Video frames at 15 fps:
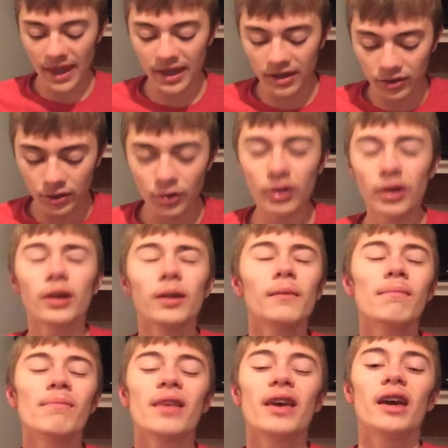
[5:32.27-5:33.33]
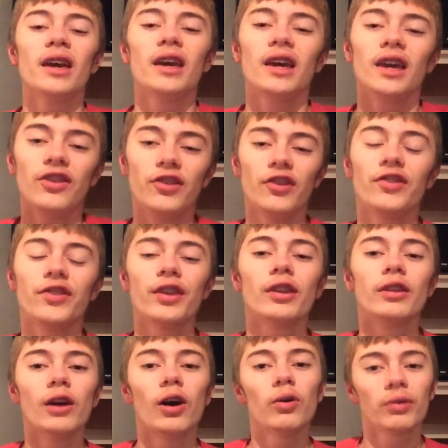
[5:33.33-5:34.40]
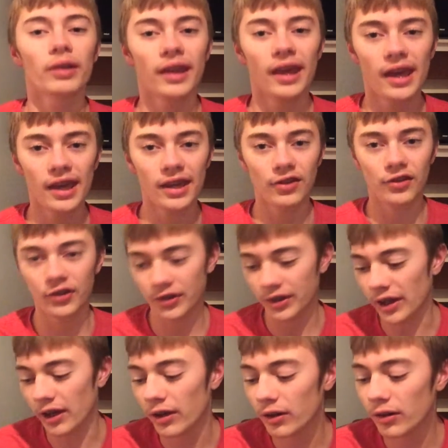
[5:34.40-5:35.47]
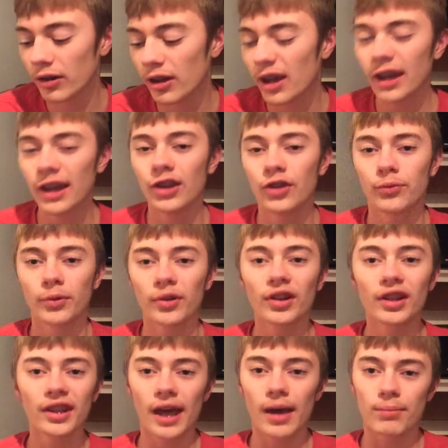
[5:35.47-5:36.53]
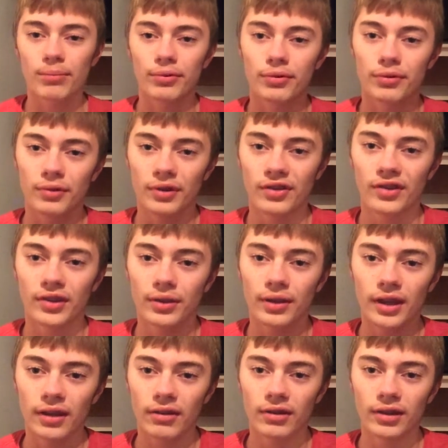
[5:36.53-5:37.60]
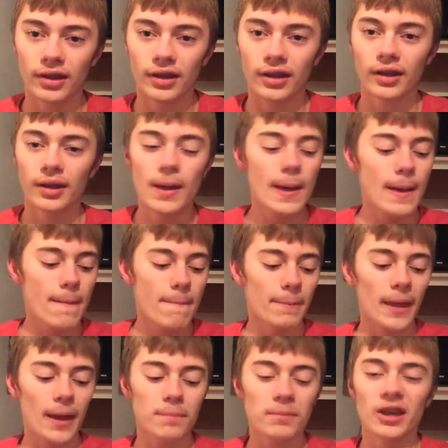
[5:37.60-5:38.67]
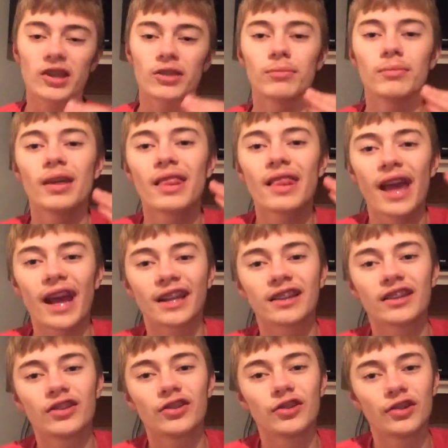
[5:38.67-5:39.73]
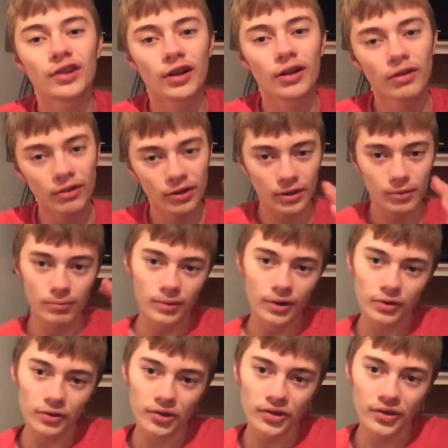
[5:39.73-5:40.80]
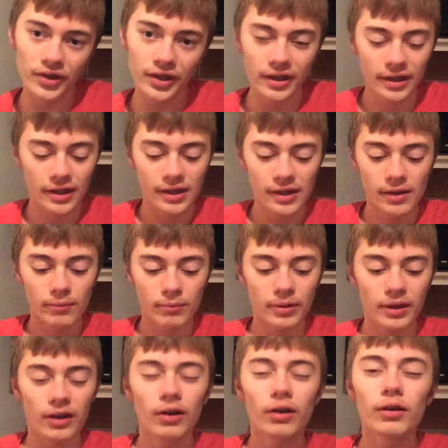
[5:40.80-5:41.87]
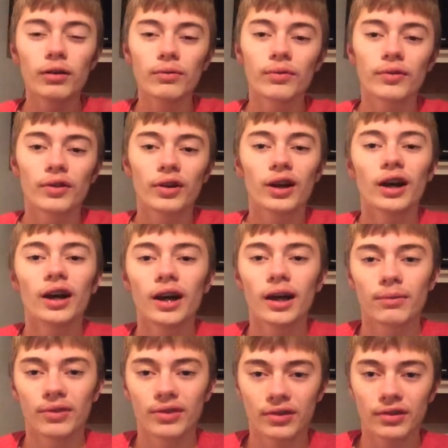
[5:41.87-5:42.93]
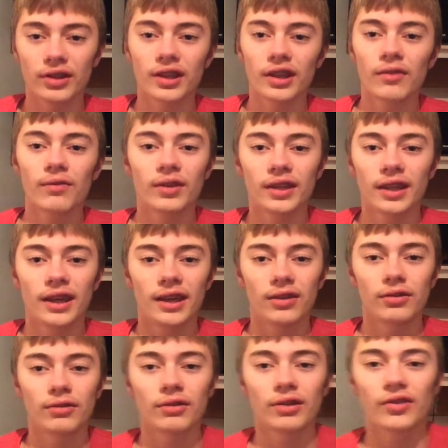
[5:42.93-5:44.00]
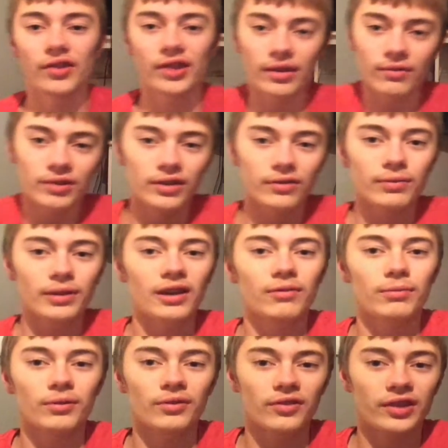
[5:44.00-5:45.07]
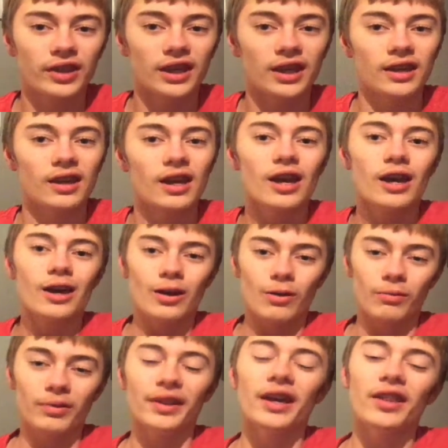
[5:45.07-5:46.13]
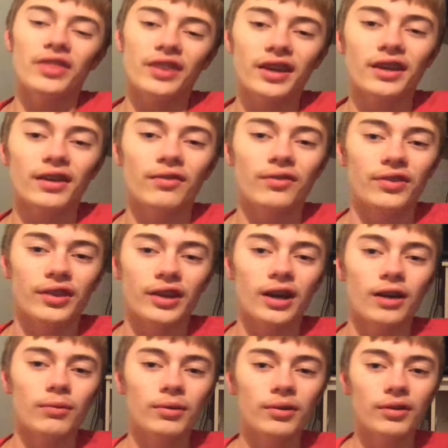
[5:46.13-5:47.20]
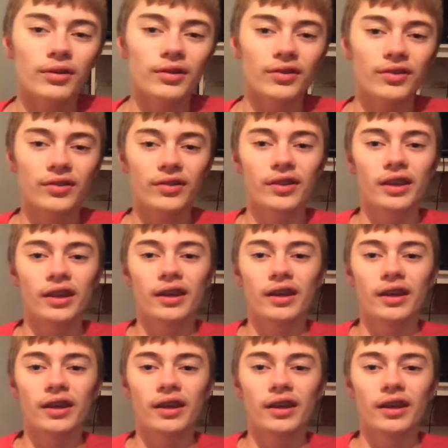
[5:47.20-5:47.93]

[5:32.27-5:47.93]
Andor, it's just an okay show. It's really that prison area that makes me like this show the most. But overall, I'm just going to give an Andor a 75%. When I think of Star Wars,